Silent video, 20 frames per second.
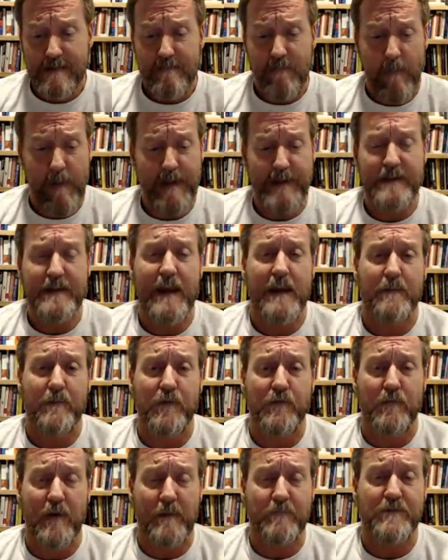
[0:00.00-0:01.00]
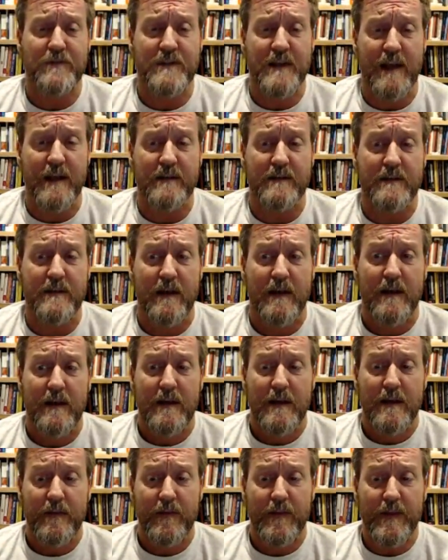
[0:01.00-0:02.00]
that table represents
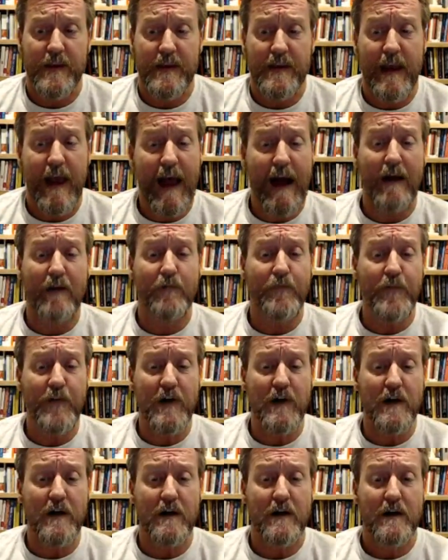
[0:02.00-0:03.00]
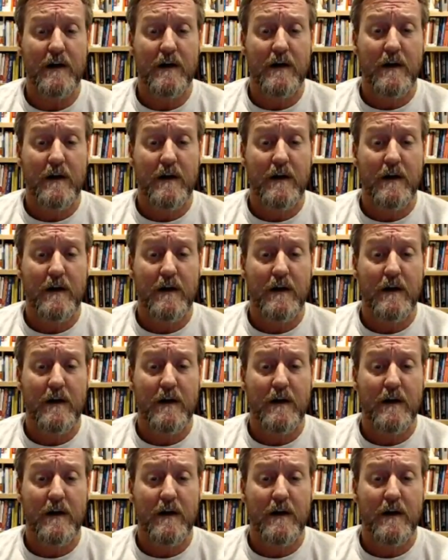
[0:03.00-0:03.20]
the alpha.